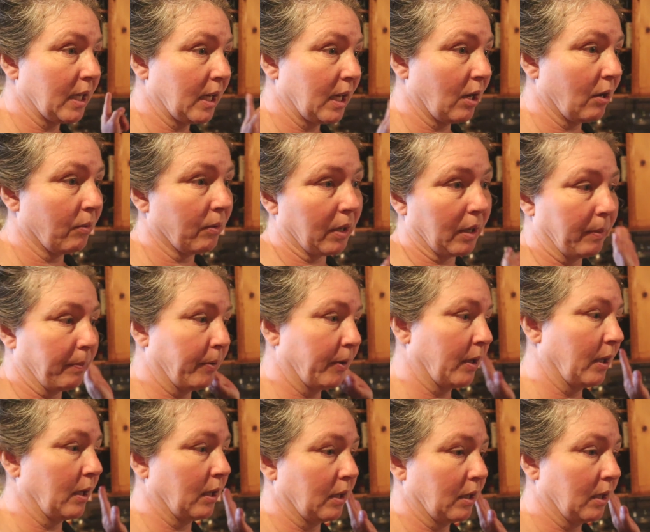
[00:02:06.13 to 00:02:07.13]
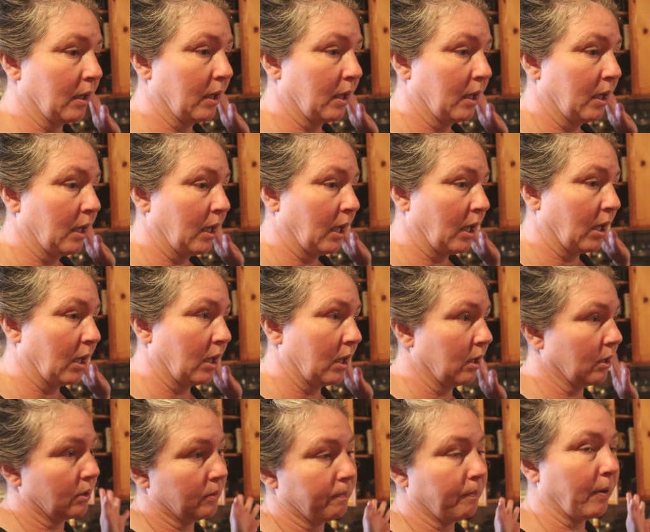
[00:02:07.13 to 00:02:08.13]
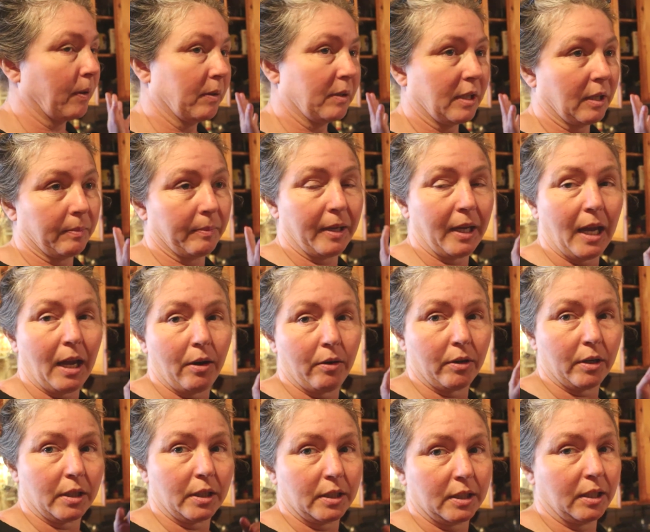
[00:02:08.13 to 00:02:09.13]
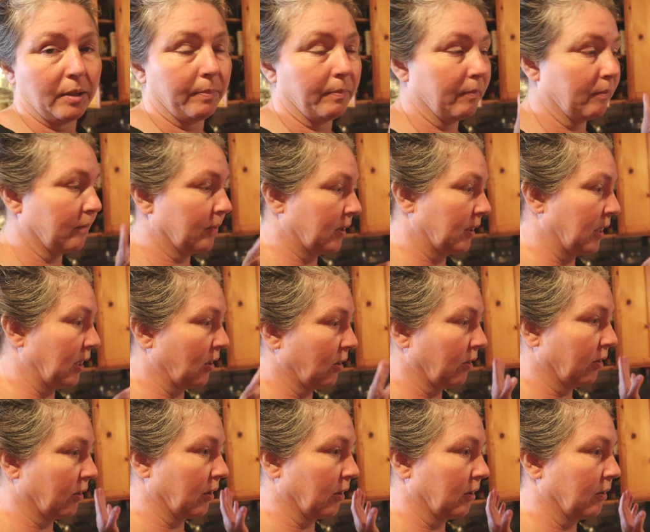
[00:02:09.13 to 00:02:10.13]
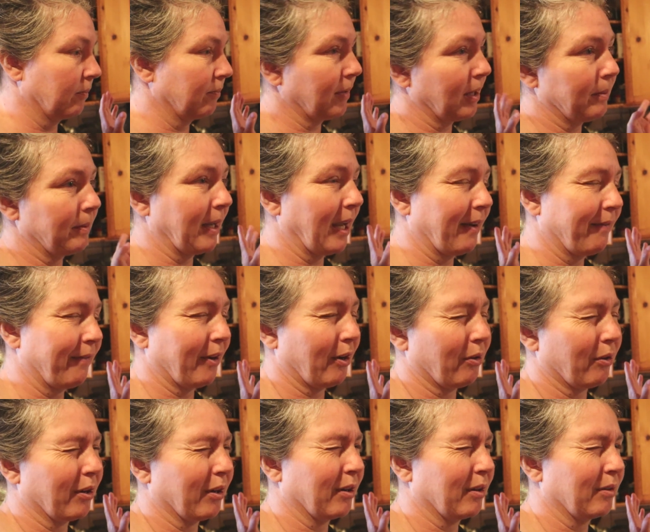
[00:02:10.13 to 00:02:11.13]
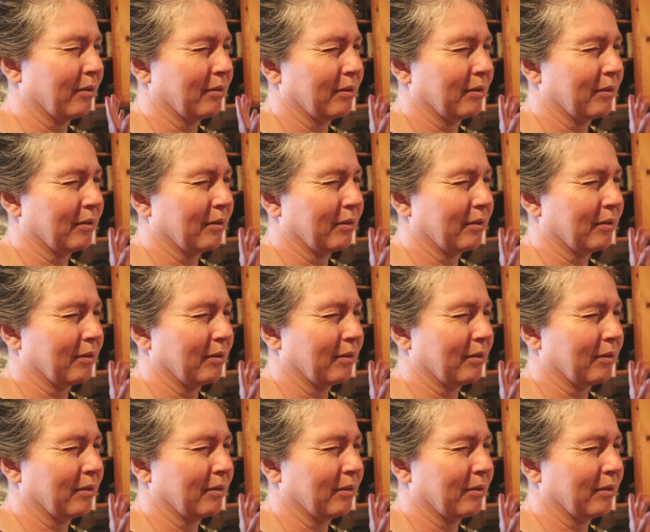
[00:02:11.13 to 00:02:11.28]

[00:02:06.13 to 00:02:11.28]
now. We're going to put, it'd probably take me an hour to get all the, maybe half hour,